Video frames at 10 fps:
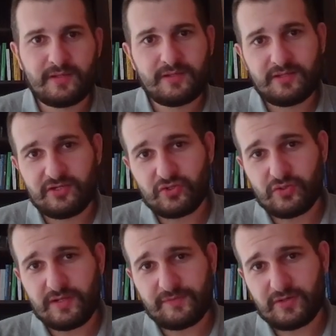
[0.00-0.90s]
He should
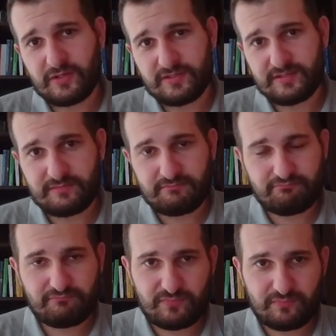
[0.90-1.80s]
have gone
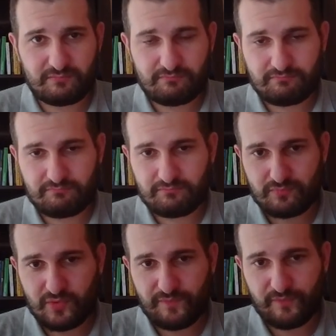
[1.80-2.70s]

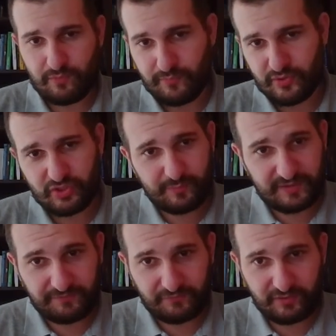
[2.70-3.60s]
for bishop
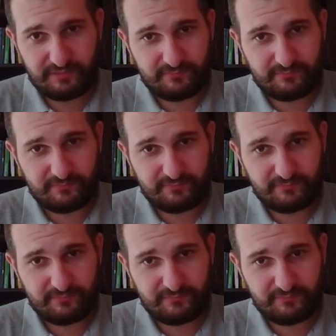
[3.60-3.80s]
e3,